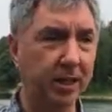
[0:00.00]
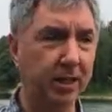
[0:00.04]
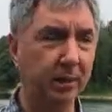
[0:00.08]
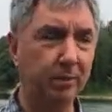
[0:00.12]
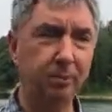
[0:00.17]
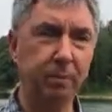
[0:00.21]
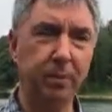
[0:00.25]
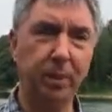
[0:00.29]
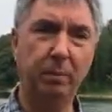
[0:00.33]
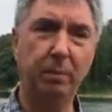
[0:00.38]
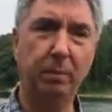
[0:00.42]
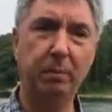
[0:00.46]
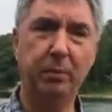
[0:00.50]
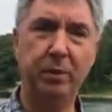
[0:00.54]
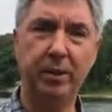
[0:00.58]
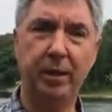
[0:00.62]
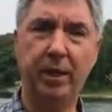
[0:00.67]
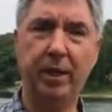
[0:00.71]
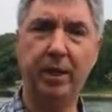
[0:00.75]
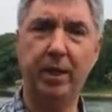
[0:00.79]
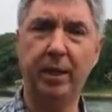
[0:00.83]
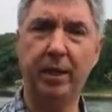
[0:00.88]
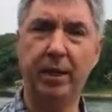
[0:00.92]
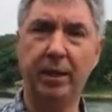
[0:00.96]
the problem
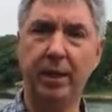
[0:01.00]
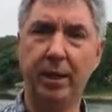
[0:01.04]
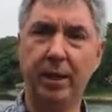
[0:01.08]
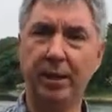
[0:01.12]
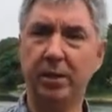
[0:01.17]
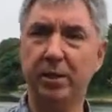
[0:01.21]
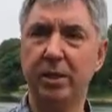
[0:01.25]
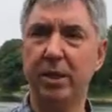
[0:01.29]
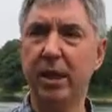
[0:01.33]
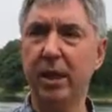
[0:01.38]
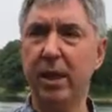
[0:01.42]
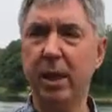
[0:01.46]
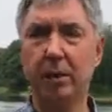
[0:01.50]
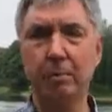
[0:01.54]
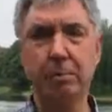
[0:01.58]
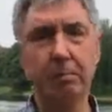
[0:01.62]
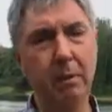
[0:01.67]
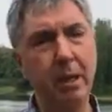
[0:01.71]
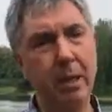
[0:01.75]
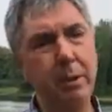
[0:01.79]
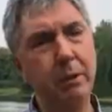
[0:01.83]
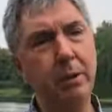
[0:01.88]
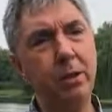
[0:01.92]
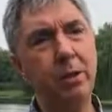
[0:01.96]
with airlines,
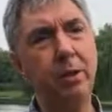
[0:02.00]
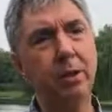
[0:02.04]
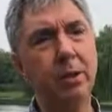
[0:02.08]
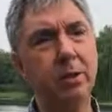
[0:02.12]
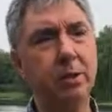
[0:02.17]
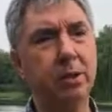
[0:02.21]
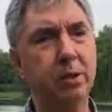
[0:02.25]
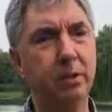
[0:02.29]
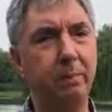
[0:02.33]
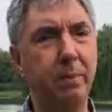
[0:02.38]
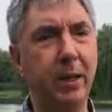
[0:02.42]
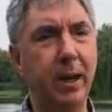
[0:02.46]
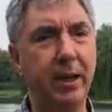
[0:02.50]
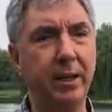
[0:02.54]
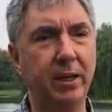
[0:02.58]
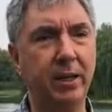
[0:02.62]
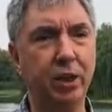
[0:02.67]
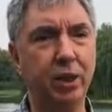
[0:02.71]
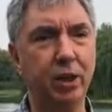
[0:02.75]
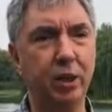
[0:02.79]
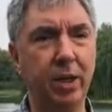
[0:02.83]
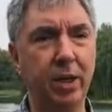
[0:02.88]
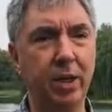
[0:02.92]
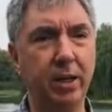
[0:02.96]
maybe not so bad
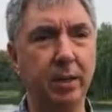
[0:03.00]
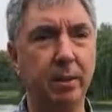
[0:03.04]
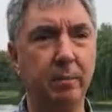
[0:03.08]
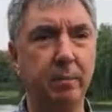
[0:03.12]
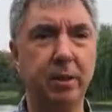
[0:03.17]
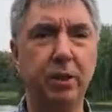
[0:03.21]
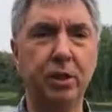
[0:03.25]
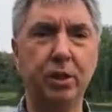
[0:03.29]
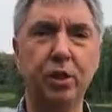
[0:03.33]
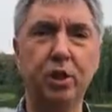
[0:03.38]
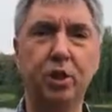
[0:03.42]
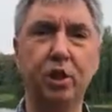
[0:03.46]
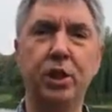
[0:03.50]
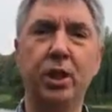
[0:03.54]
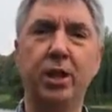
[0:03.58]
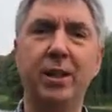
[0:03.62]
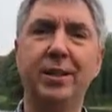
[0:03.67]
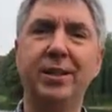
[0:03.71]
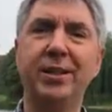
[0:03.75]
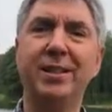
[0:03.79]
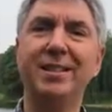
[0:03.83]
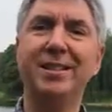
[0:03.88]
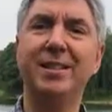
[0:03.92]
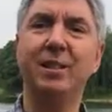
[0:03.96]
in China because
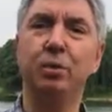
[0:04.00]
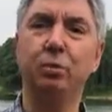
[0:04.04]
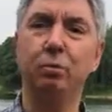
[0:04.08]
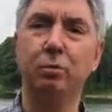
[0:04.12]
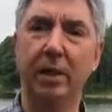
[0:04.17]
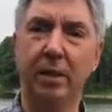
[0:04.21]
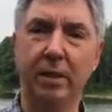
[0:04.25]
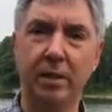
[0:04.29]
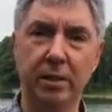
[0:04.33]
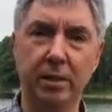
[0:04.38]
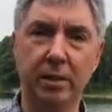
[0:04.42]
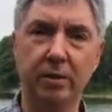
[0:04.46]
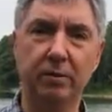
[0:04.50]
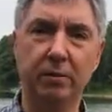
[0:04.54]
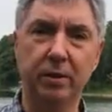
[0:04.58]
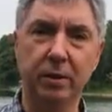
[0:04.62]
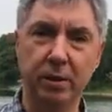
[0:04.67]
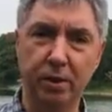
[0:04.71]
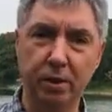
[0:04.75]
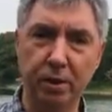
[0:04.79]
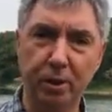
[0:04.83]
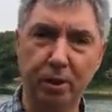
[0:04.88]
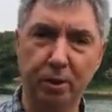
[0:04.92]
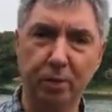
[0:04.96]
China is still
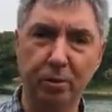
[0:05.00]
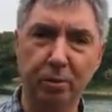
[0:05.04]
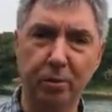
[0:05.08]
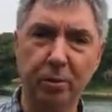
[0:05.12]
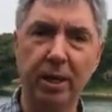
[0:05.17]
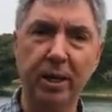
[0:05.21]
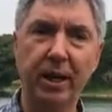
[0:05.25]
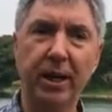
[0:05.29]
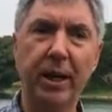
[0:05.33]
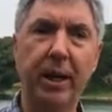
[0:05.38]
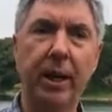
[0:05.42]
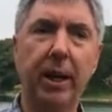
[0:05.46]
relatively new,